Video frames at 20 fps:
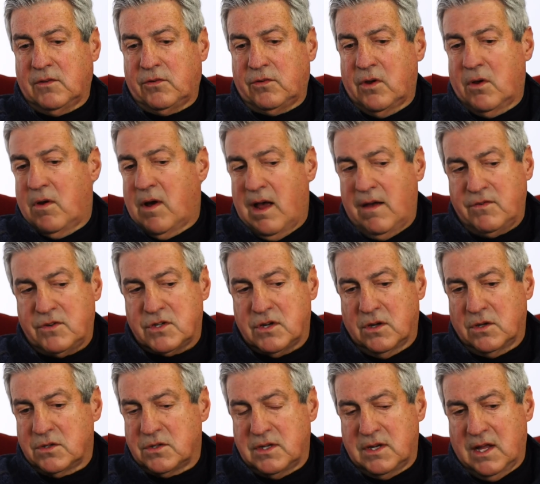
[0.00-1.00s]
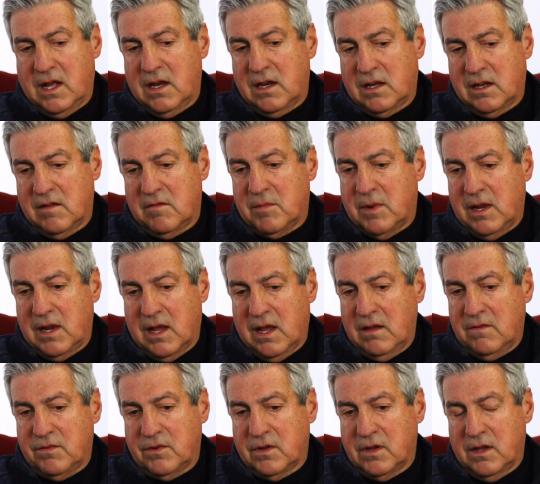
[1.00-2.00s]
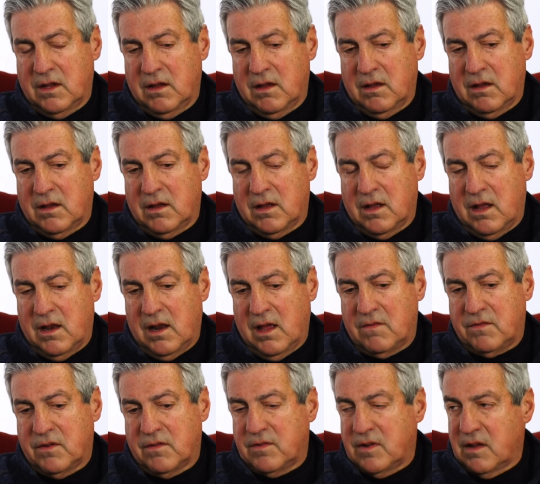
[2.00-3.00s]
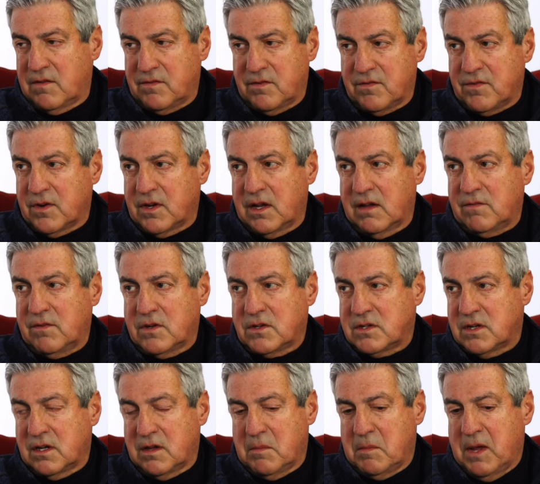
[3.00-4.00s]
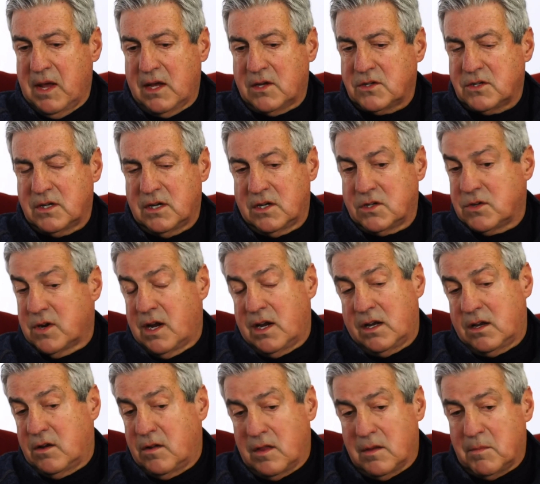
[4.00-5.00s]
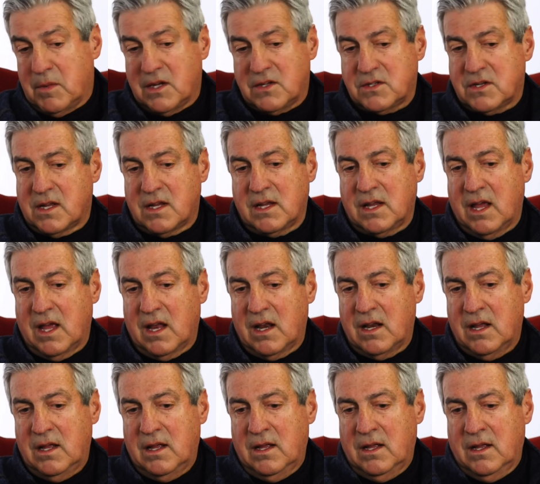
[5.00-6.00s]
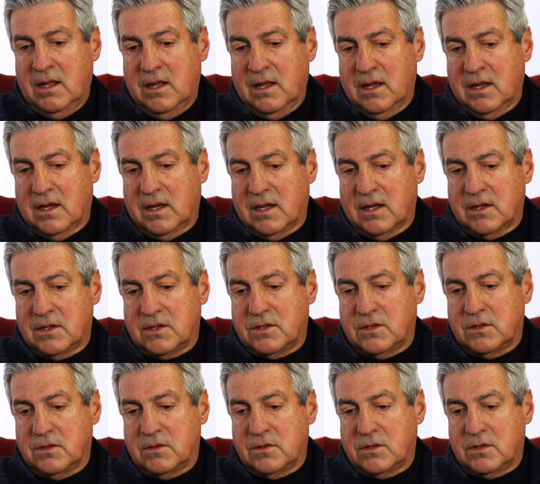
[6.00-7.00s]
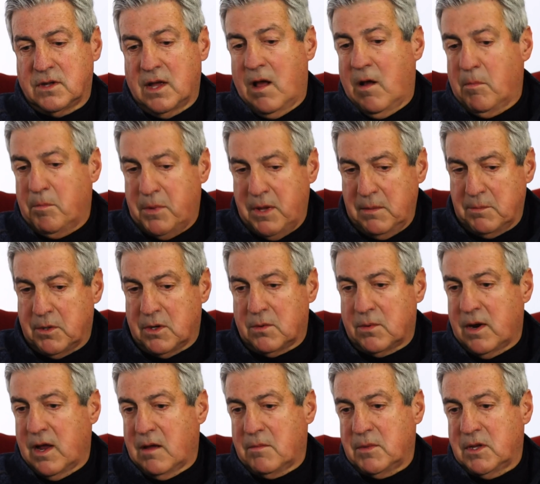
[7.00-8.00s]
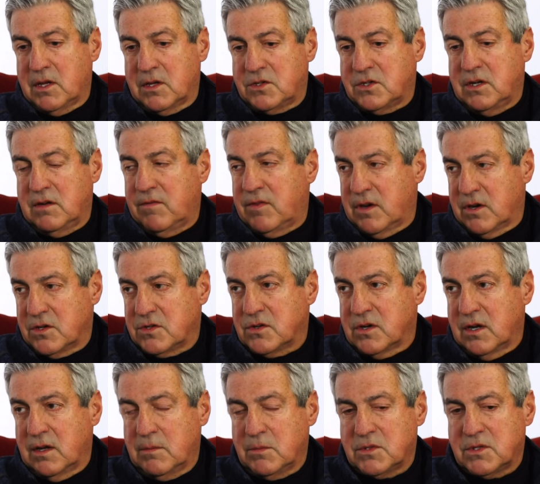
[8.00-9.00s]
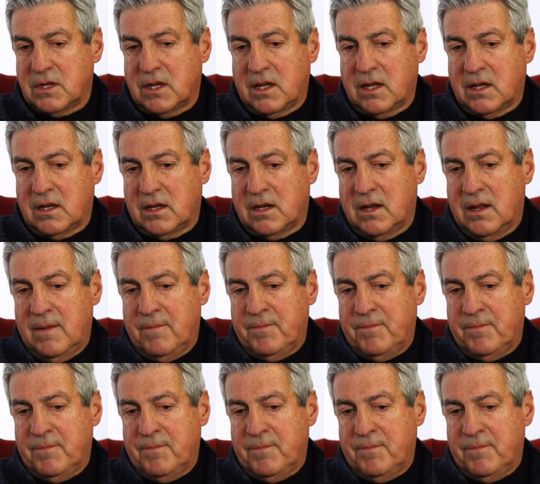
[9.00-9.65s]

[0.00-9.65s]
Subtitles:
so I've chosen now to live my life, a life of love and forgiveness and compassion, and trying to do the best I can to help people around me achieve their dreams. And